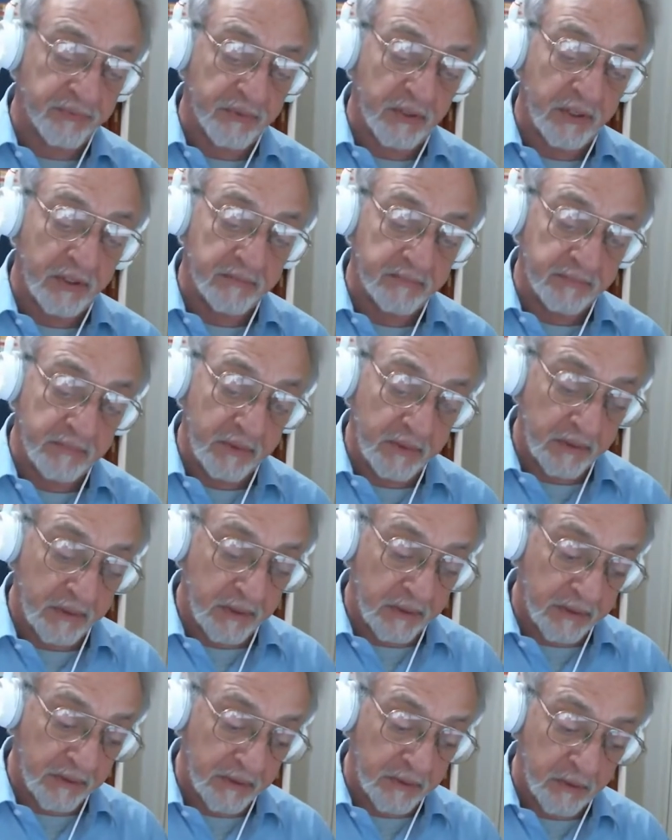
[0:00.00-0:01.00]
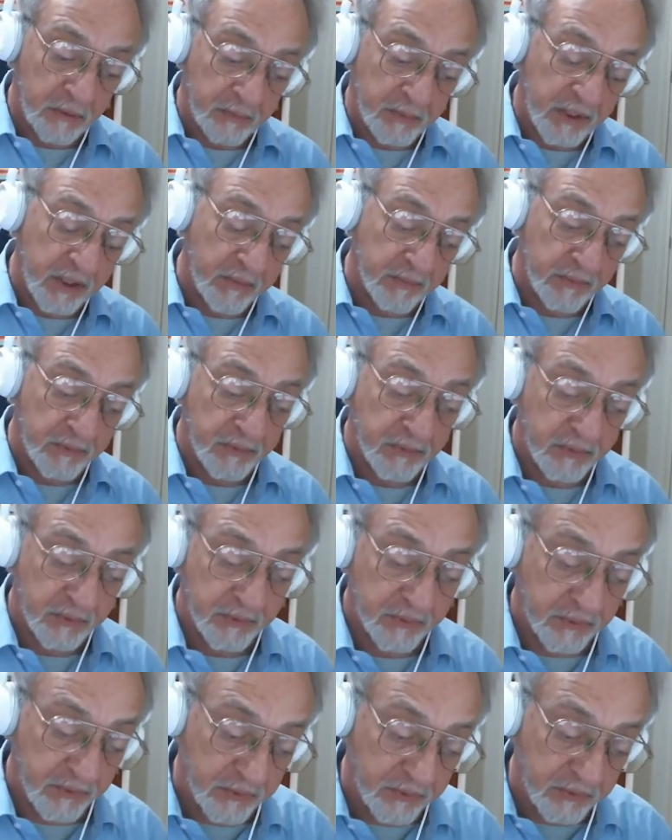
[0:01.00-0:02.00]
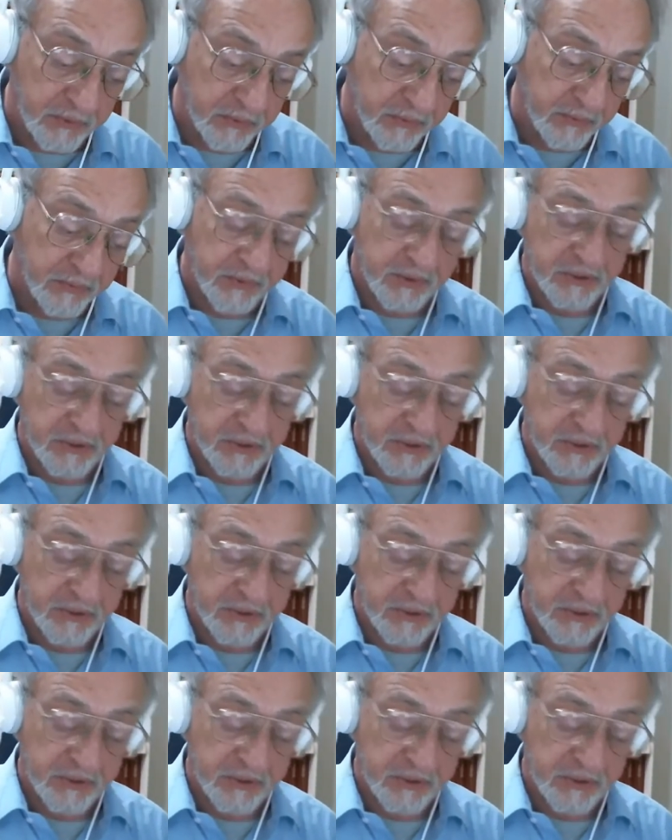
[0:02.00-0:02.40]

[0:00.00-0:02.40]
from you know people who you